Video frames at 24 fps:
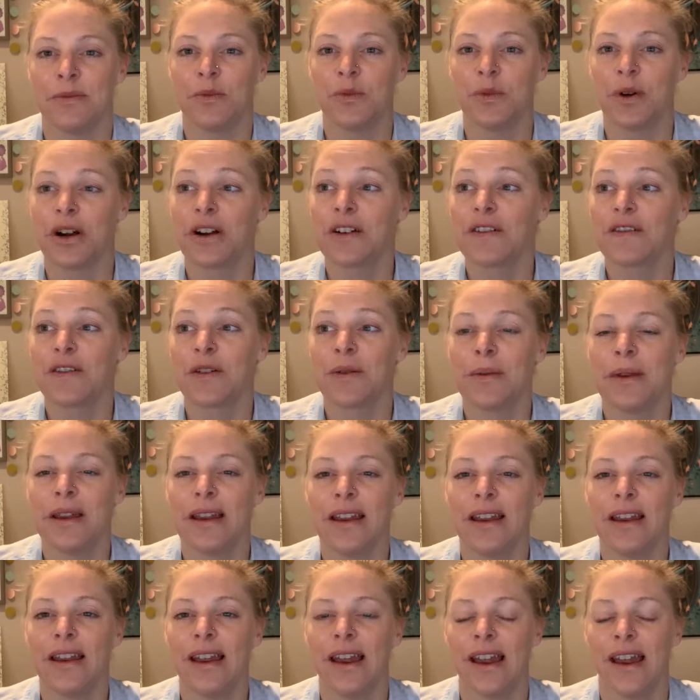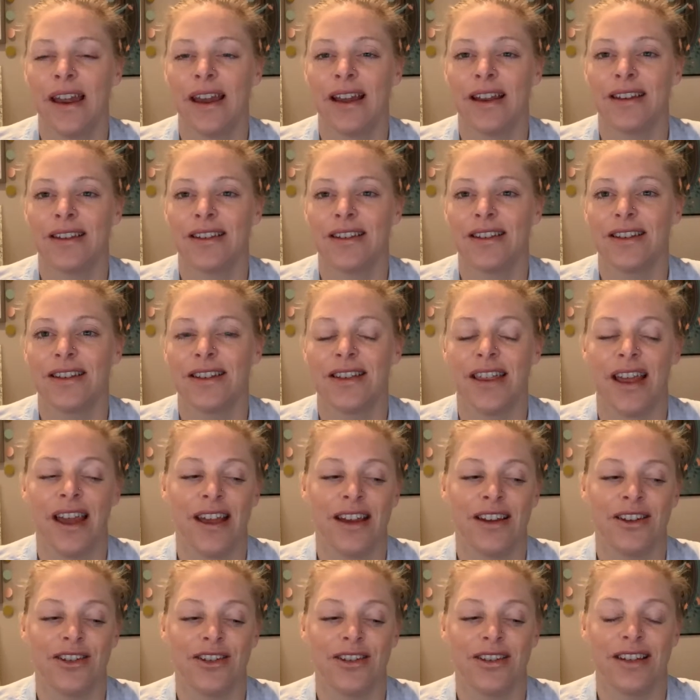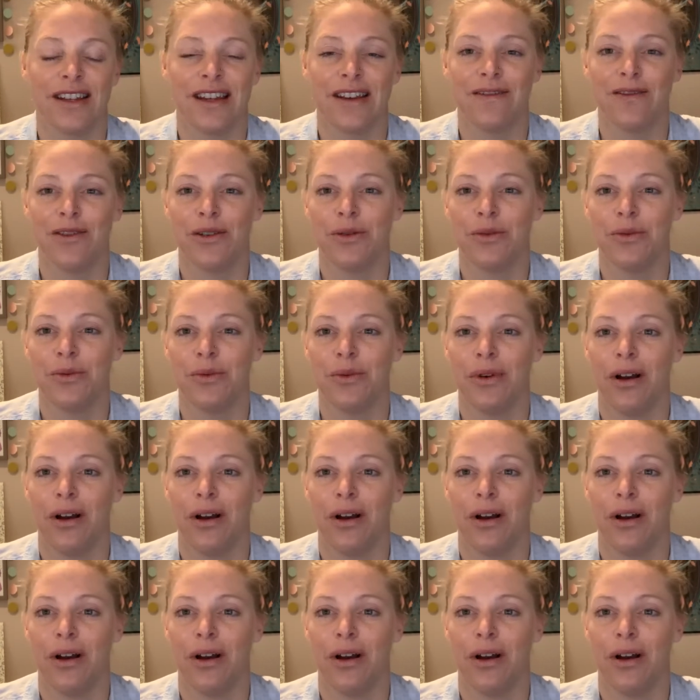work for me, and then just give you